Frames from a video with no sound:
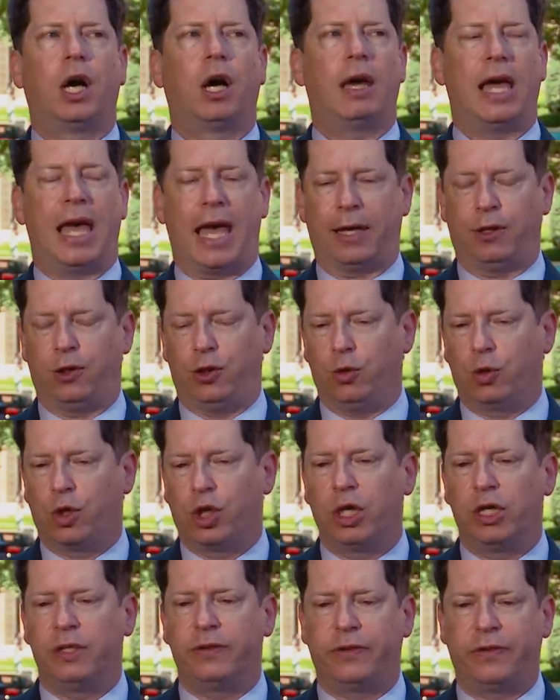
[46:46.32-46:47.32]
and you
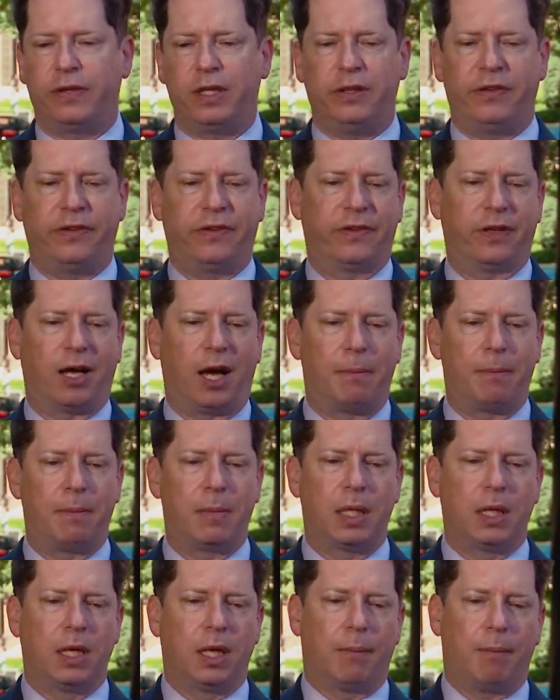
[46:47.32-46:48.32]
could see some
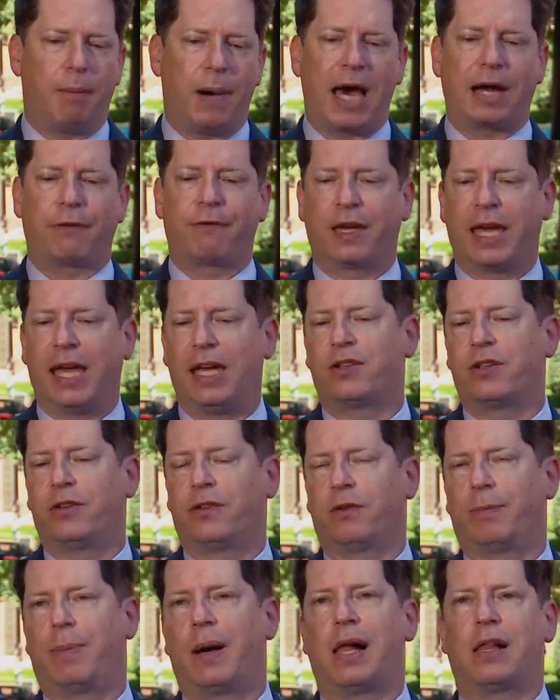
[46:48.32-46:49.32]
modifications
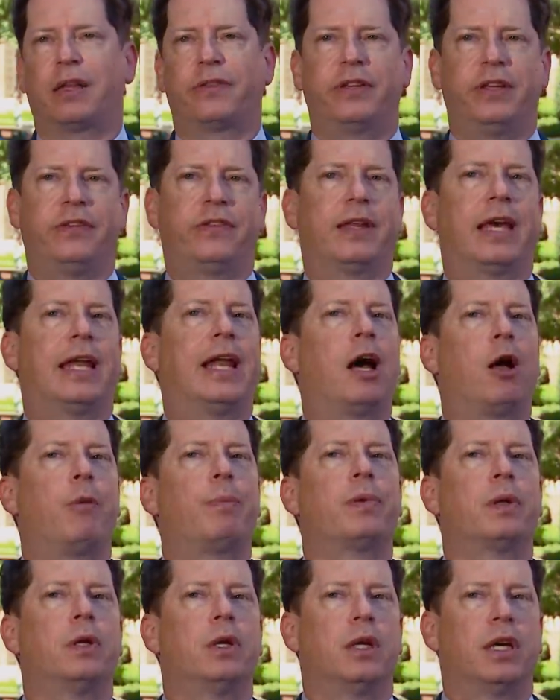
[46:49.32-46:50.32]
of policies that help
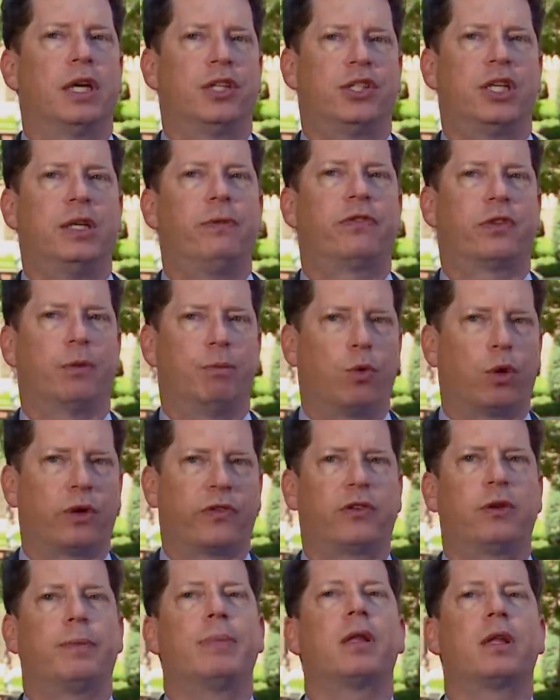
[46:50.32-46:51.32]
achieve some more
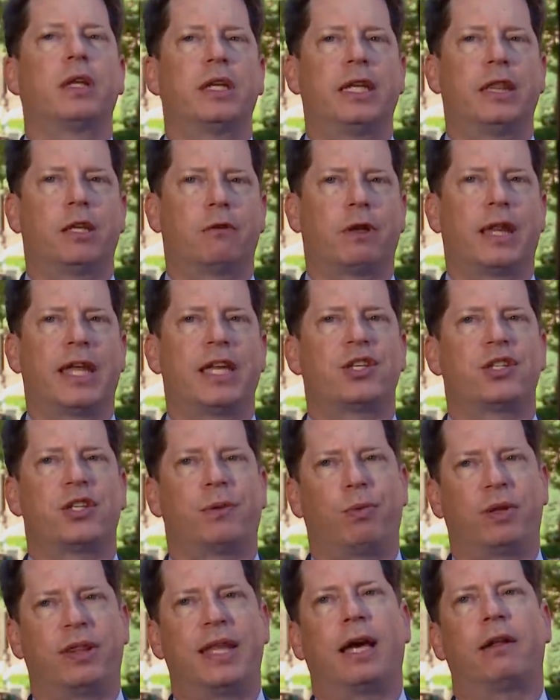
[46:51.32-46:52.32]
stability in the
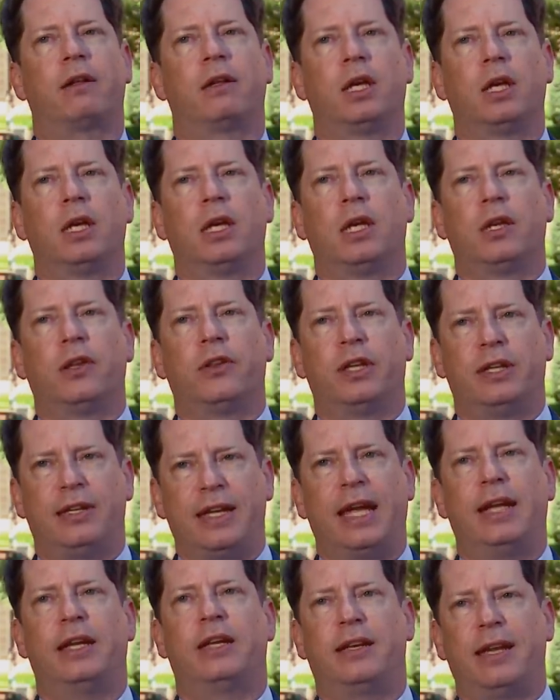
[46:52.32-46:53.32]
relationship without the
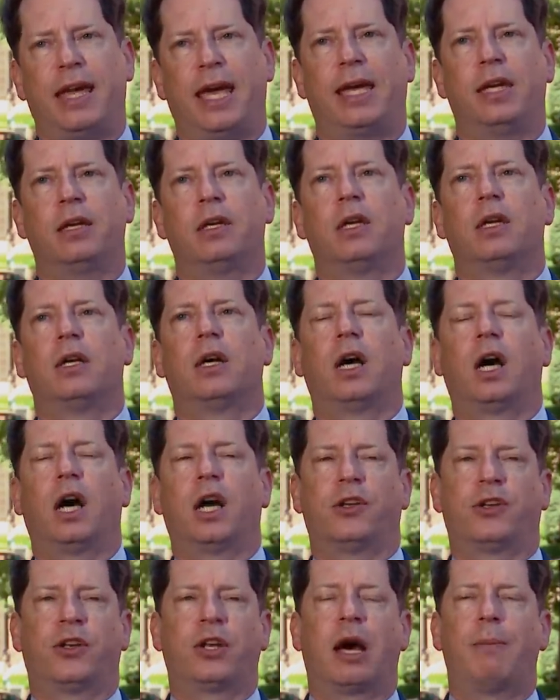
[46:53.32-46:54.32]
day-to-day
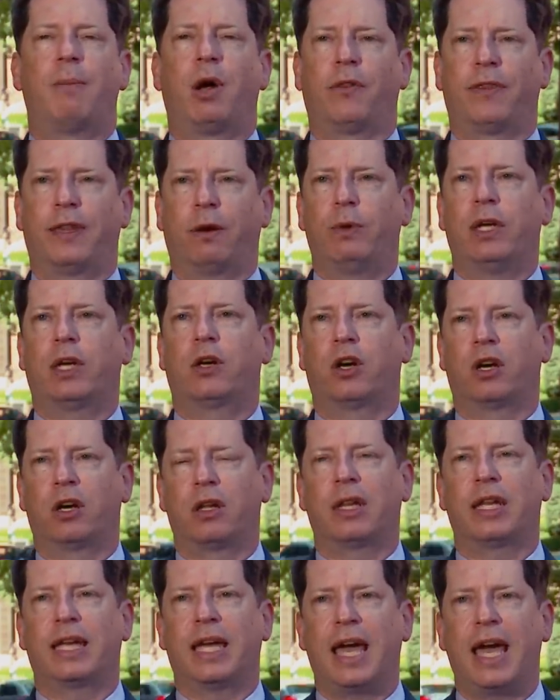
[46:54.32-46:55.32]
tumult that we
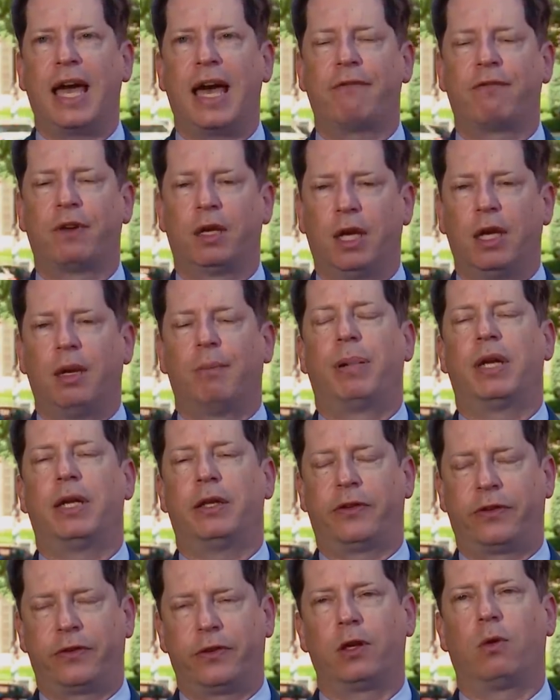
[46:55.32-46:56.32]
currently have. But
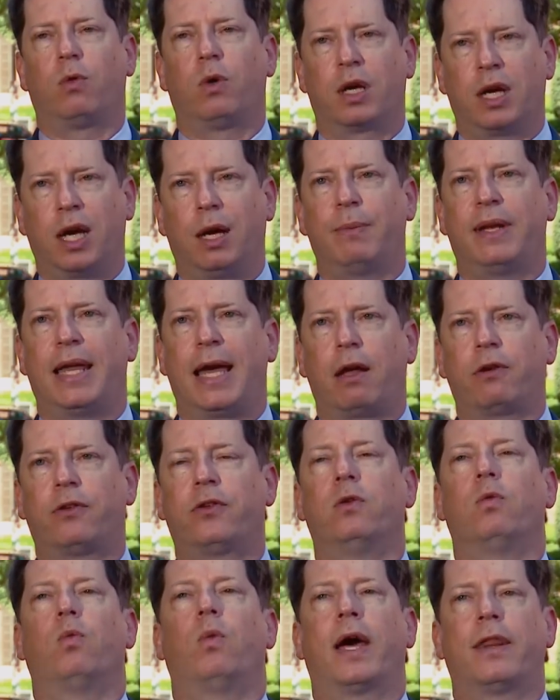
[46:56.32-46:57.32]
it still will come down
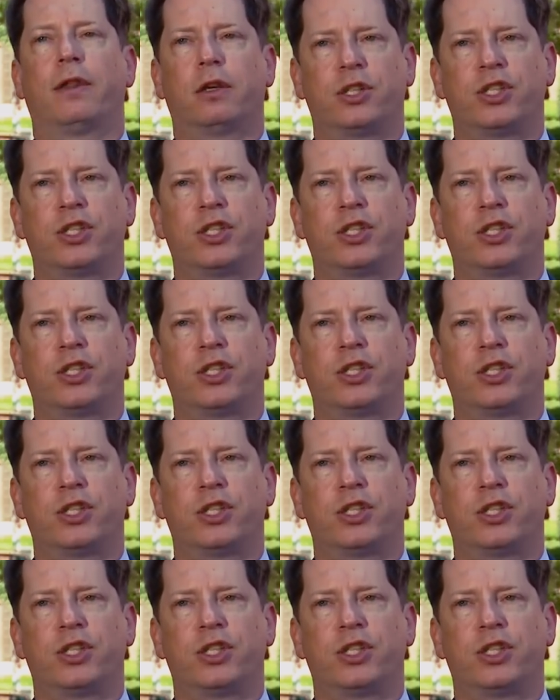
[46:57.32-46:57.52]
to whether